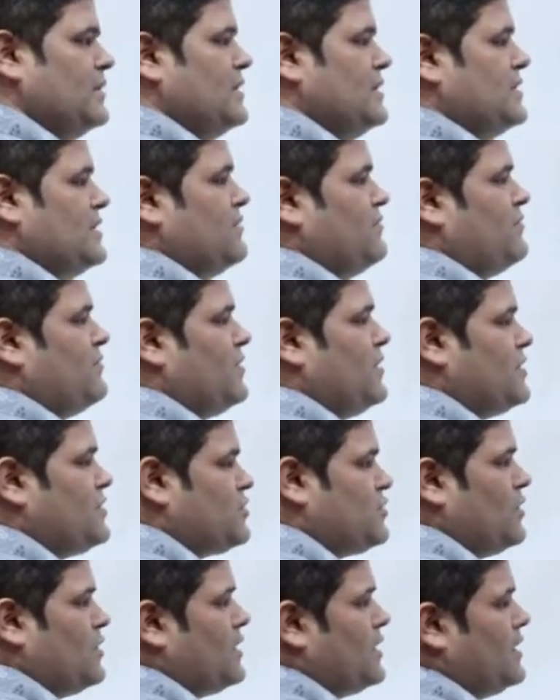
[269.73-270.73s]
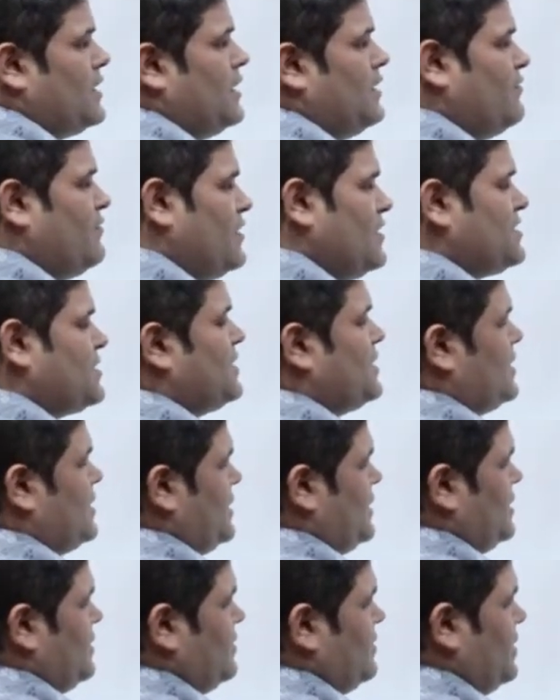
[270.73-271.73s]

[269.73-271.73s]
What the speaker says: is a first order and first degree.